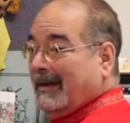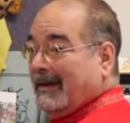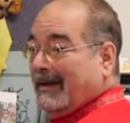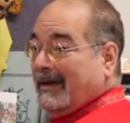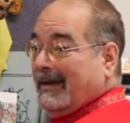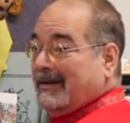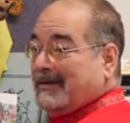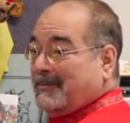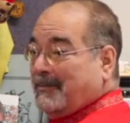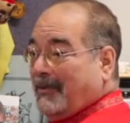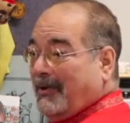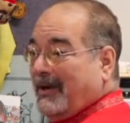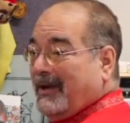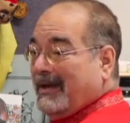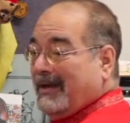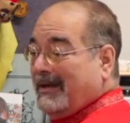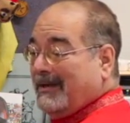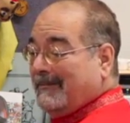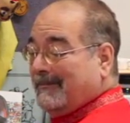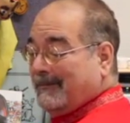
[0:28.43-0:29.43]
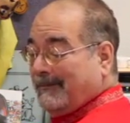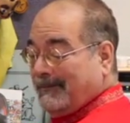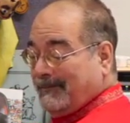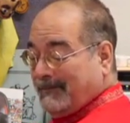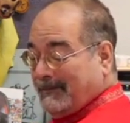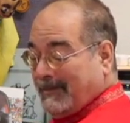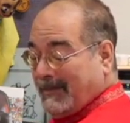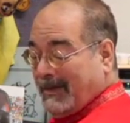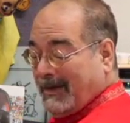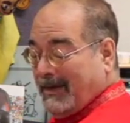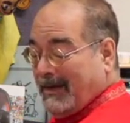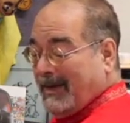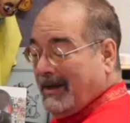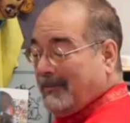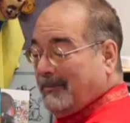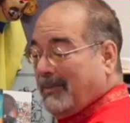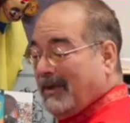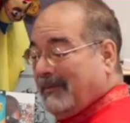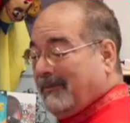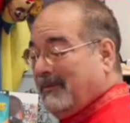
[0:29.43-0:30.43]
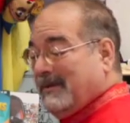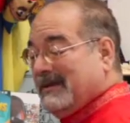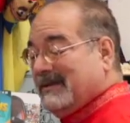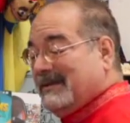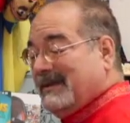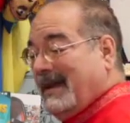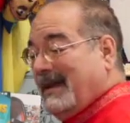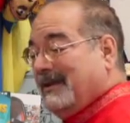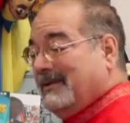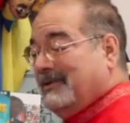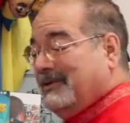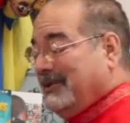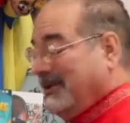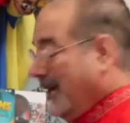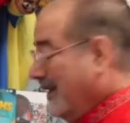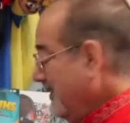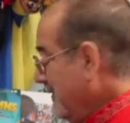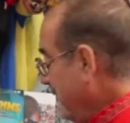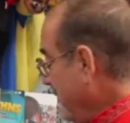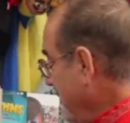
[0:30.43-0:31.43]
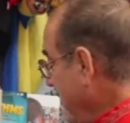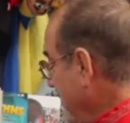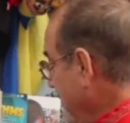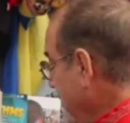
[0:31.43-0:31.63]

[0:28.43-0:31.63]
It's pretty, but if we stay just with a